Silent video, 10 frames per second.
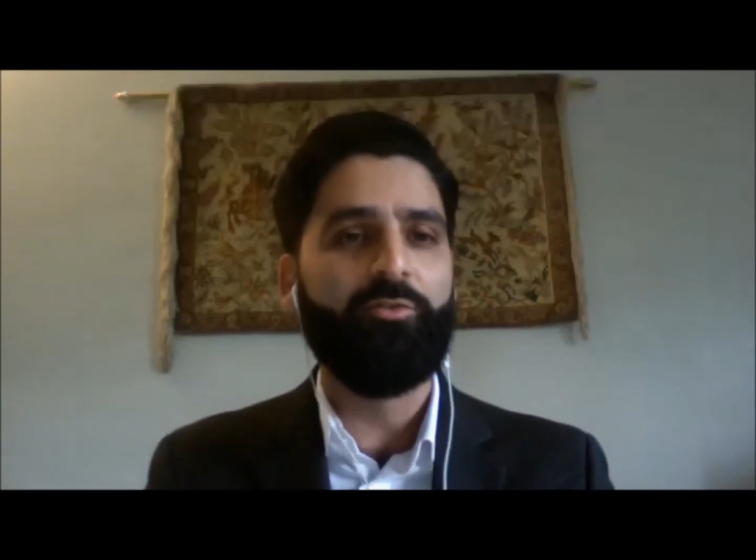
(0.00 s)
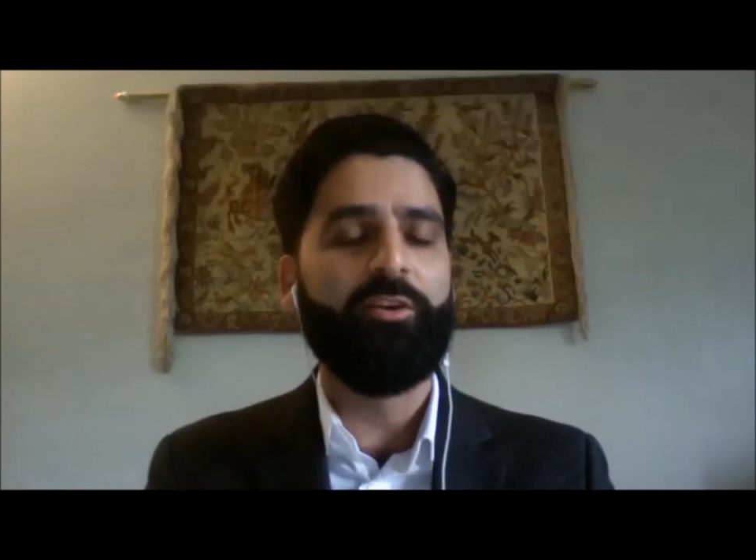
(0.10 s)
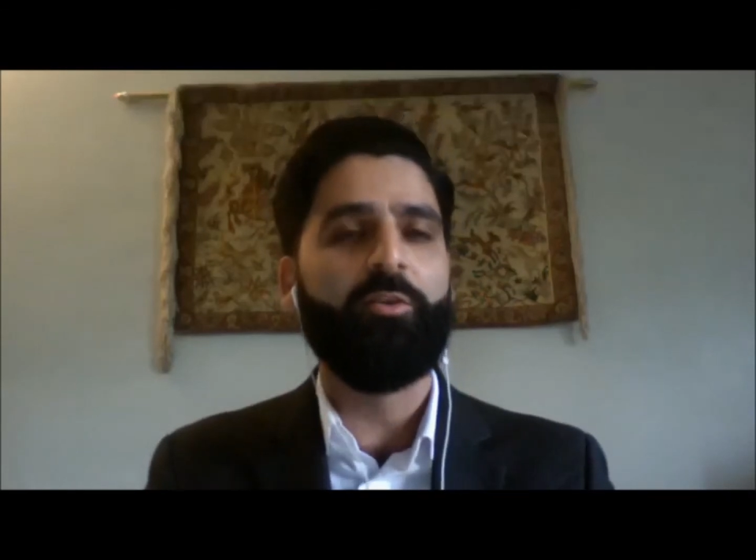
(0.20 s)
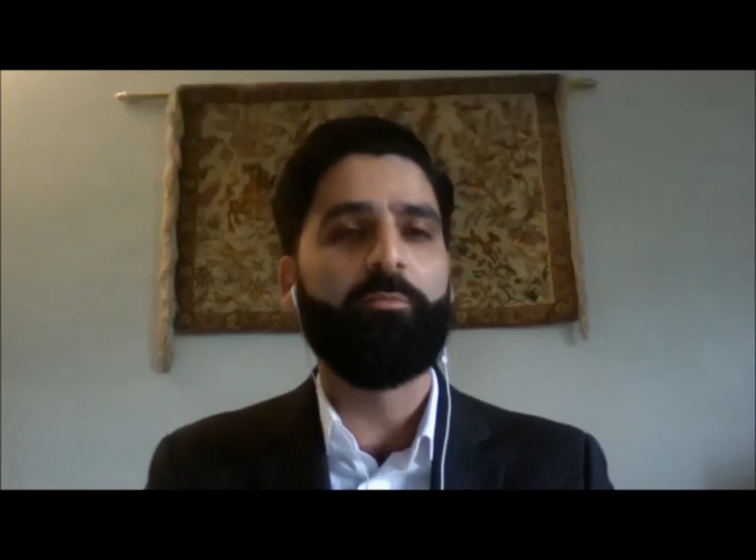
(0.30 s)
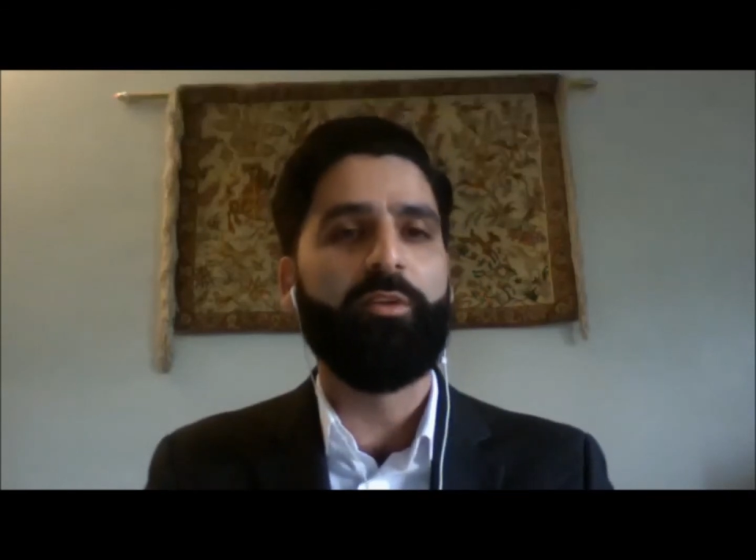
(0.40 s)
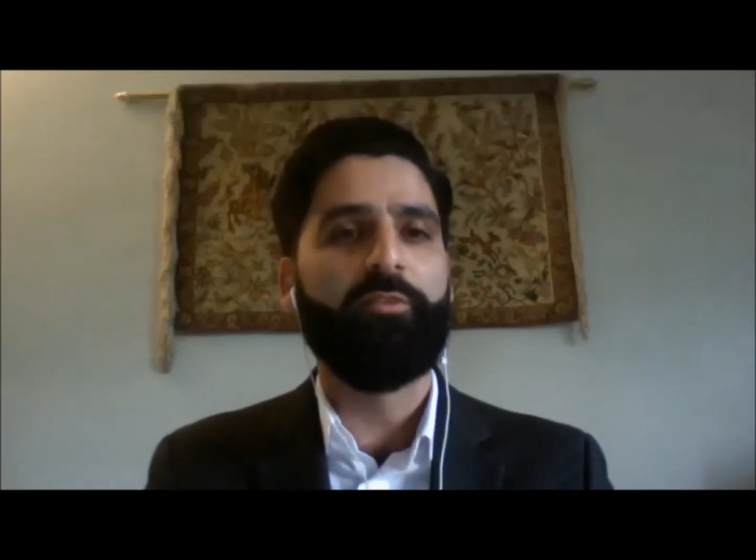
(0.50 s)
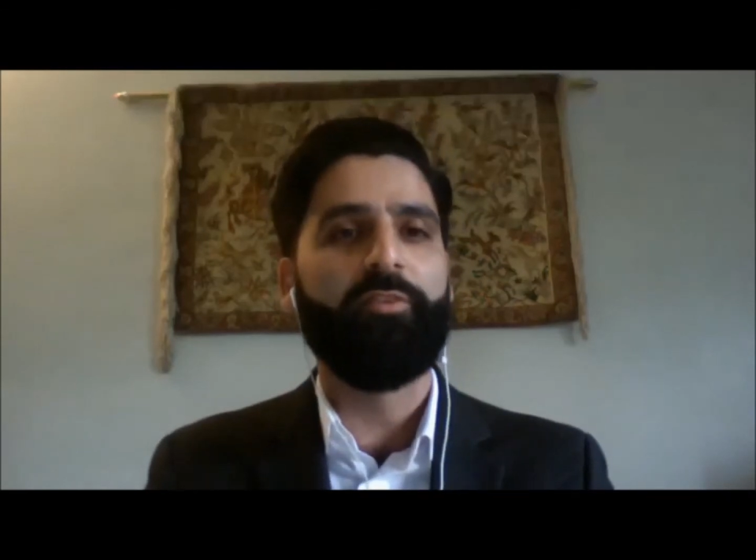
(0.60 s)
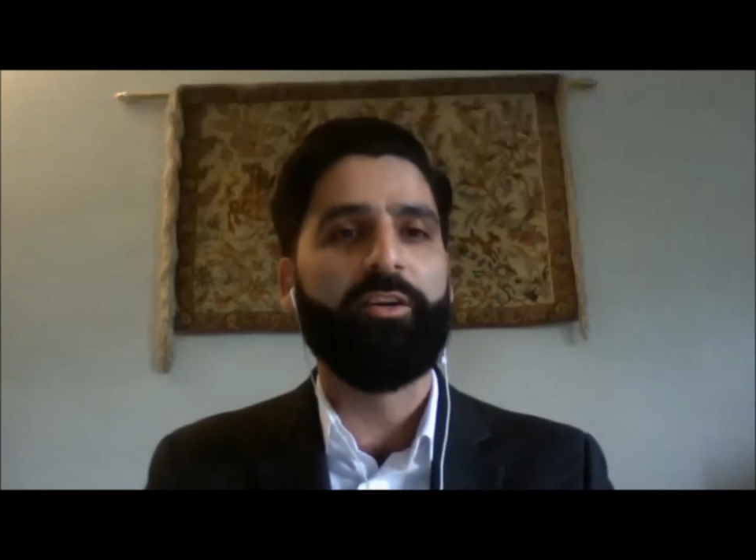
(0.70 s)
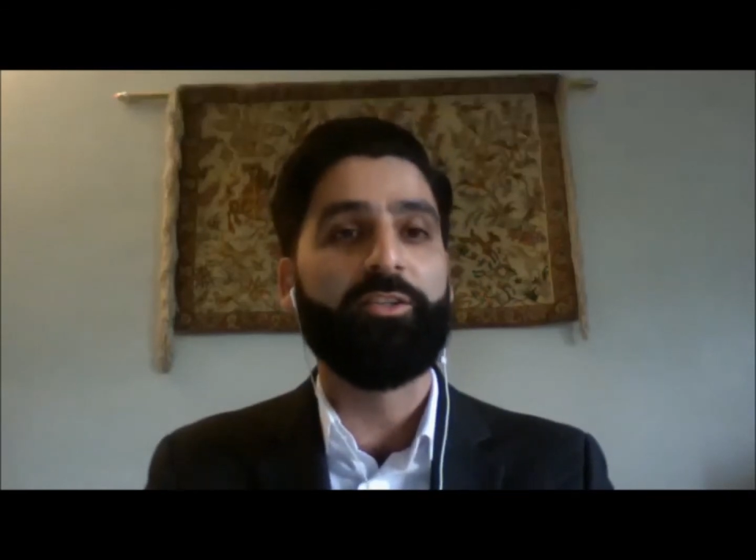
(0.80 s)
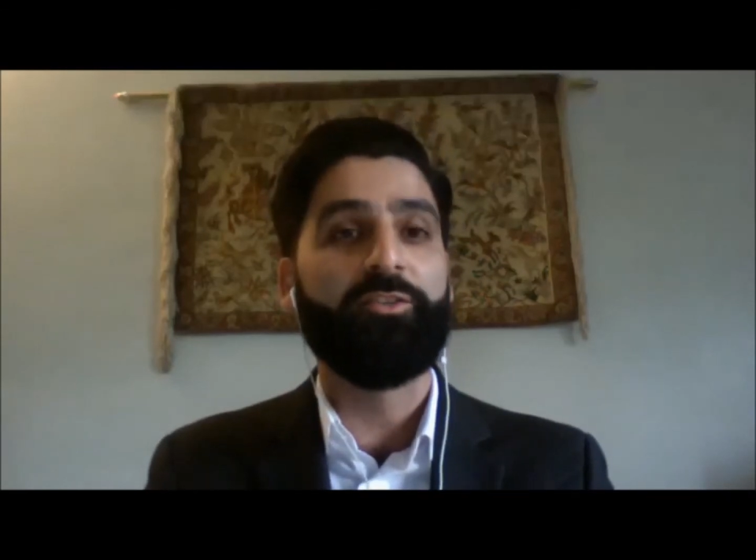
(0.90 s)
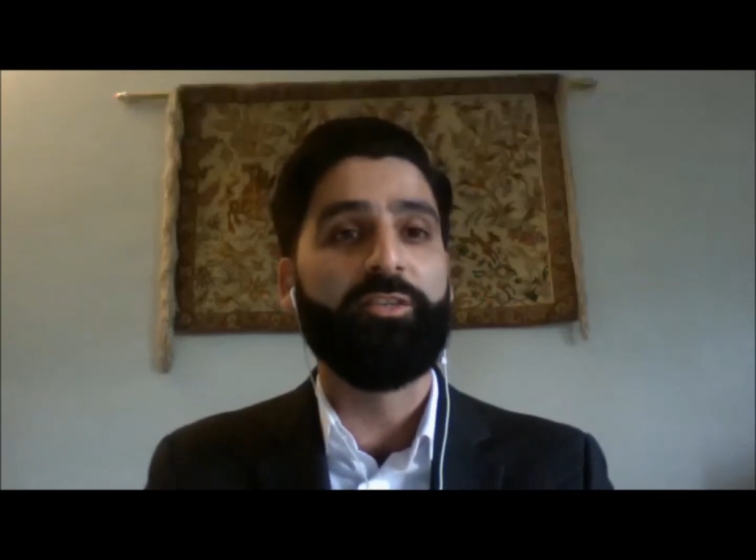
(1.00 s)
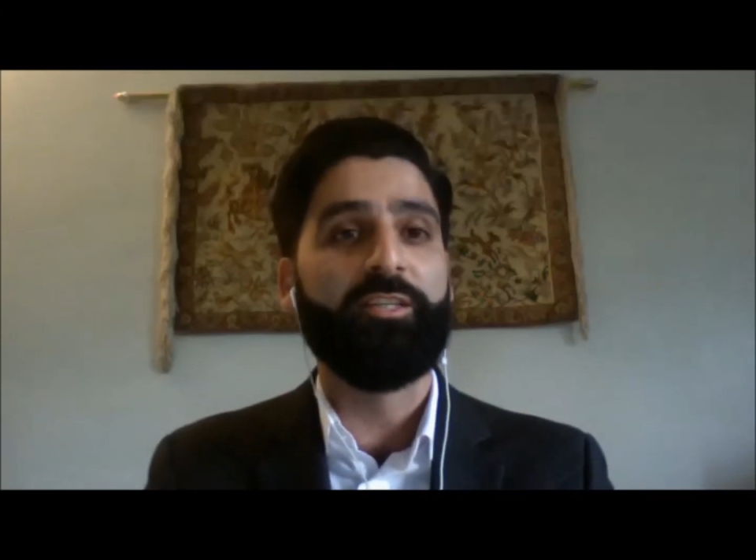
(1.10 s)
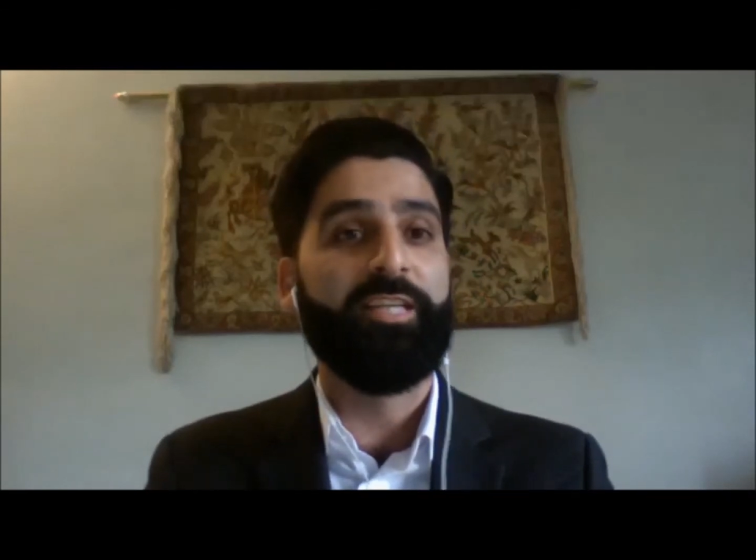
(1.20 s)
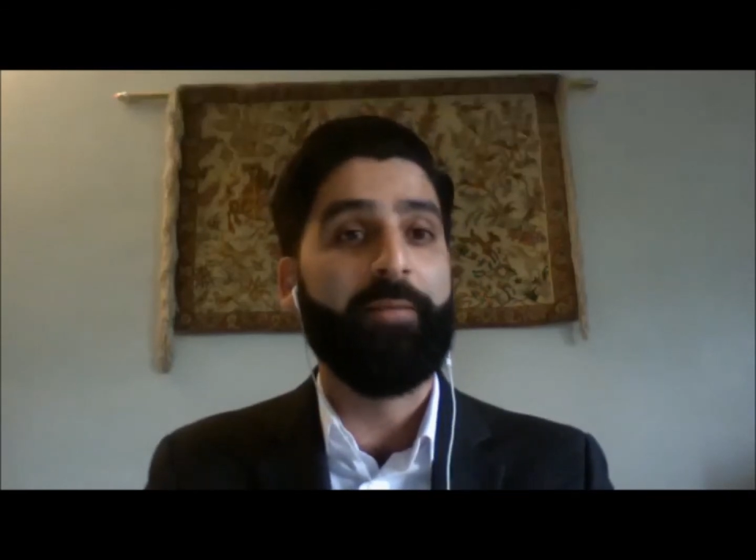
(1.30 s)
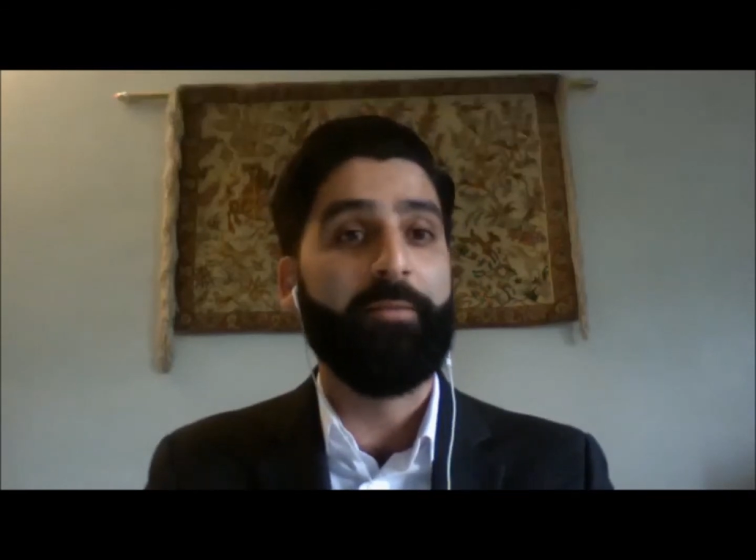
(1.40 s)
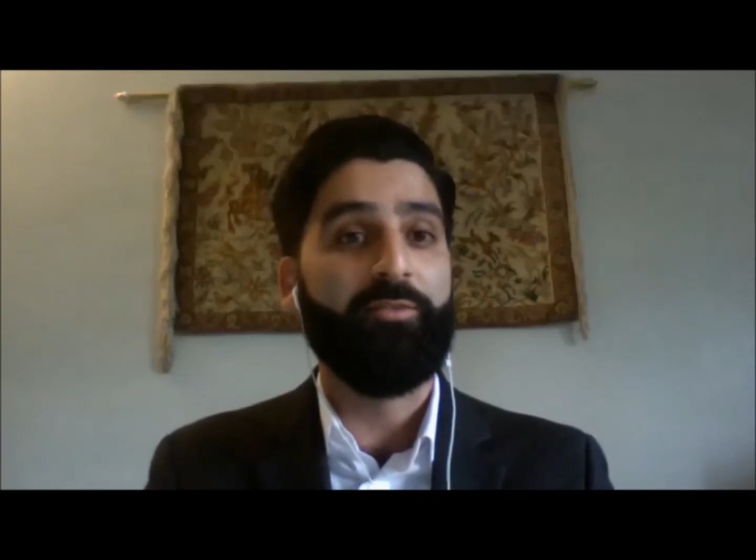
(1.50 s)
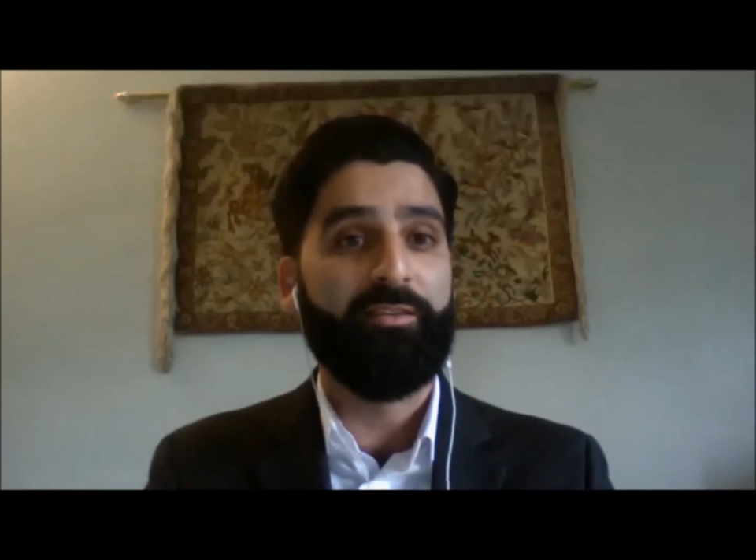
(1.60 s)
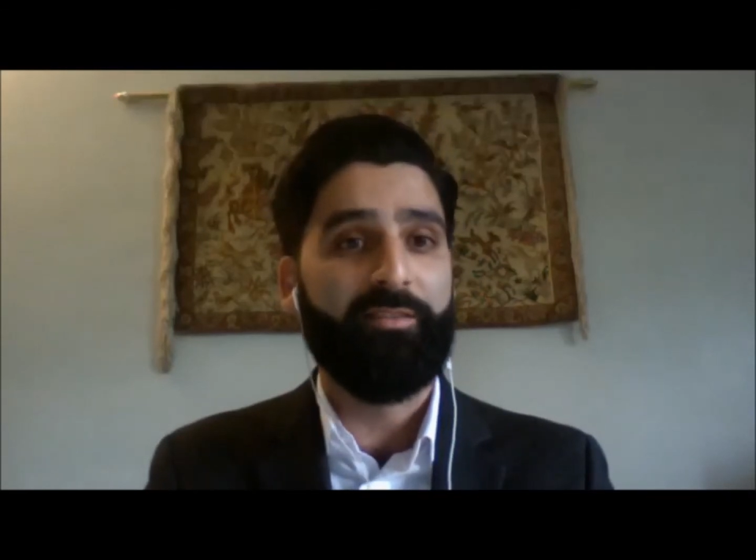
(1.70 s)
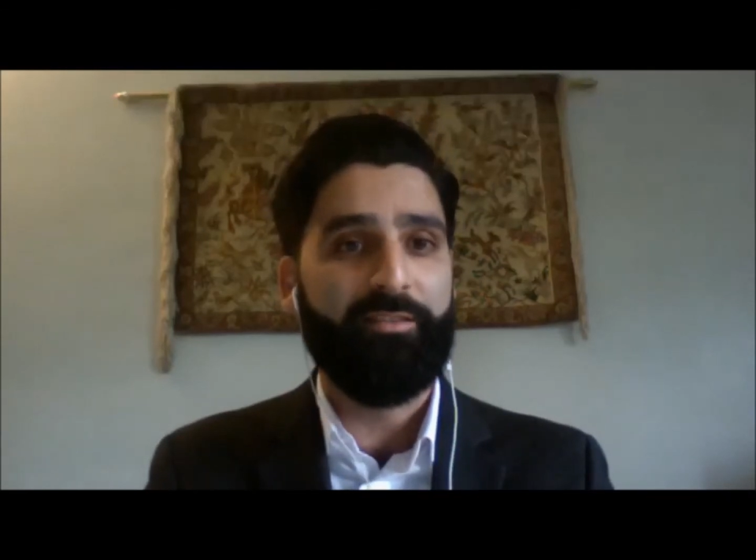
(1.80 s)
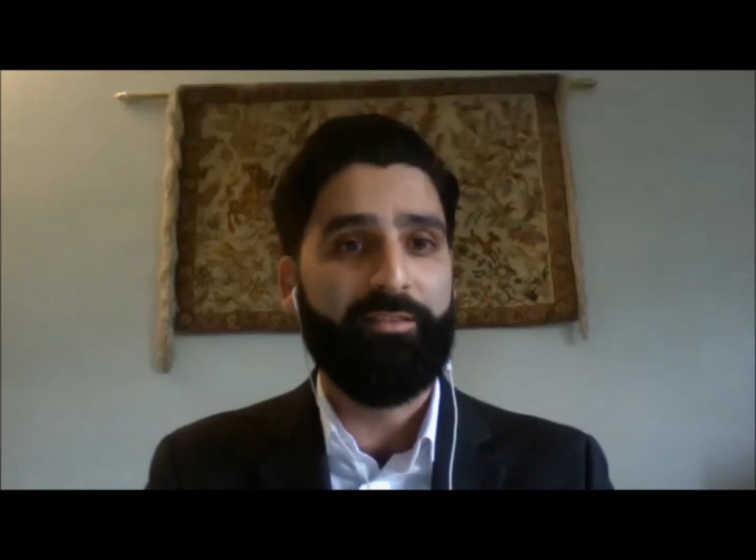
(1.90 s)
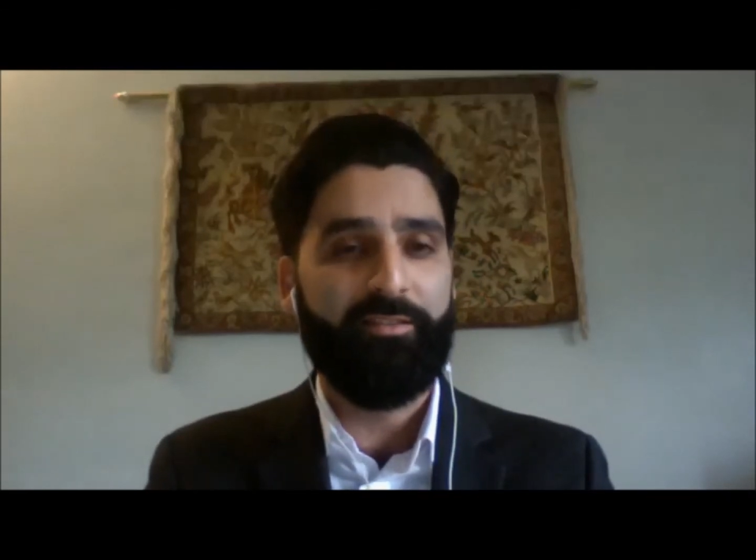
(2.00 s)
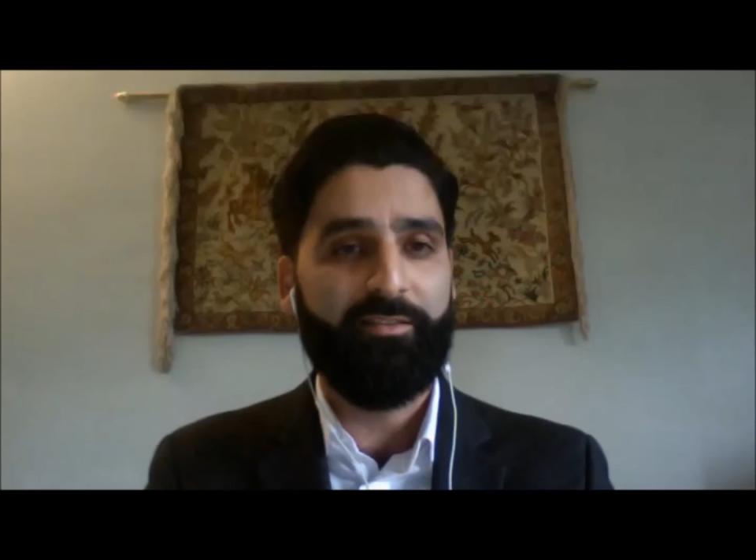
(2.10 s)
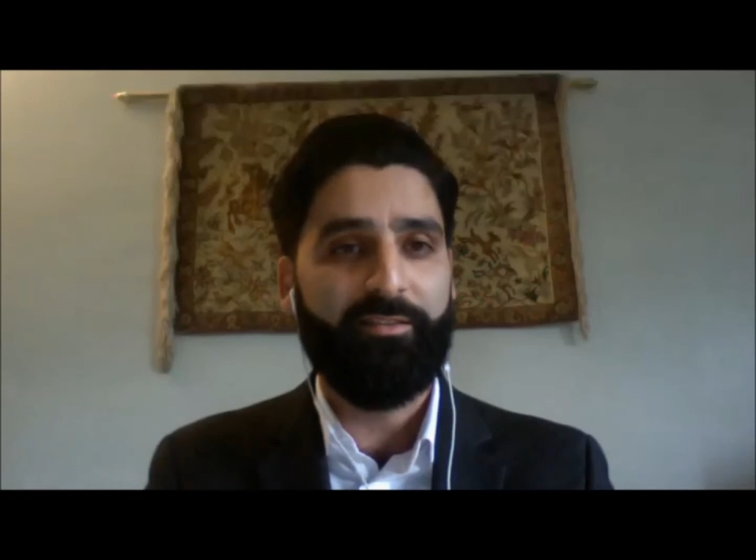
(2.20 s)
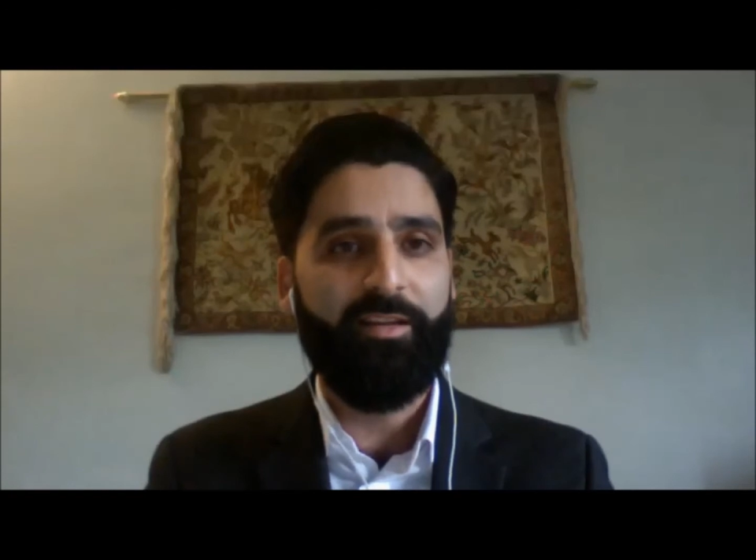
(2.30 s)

Non-Proliferation Treaty came into existence.